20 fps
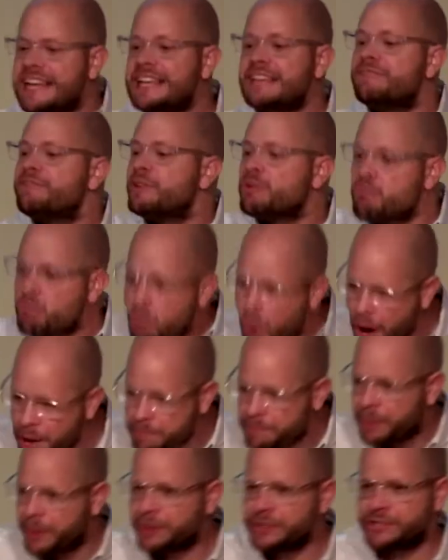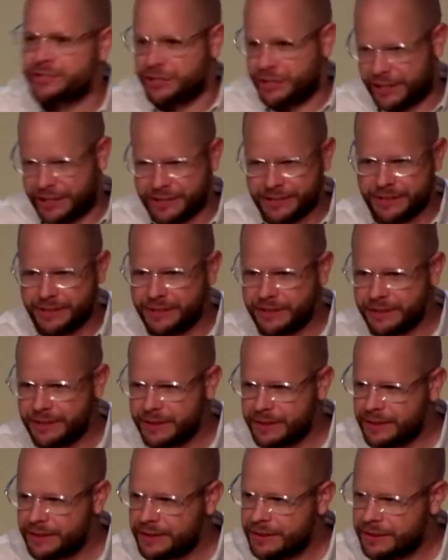even one person
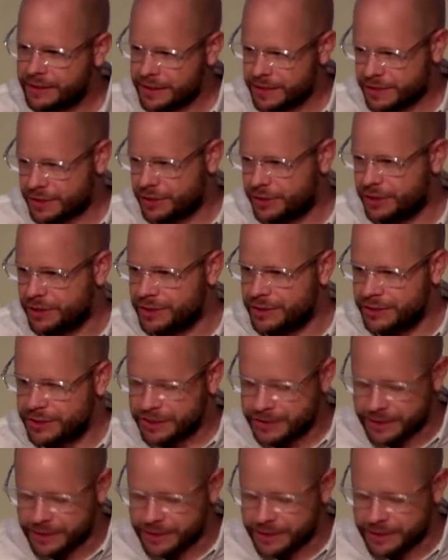does good.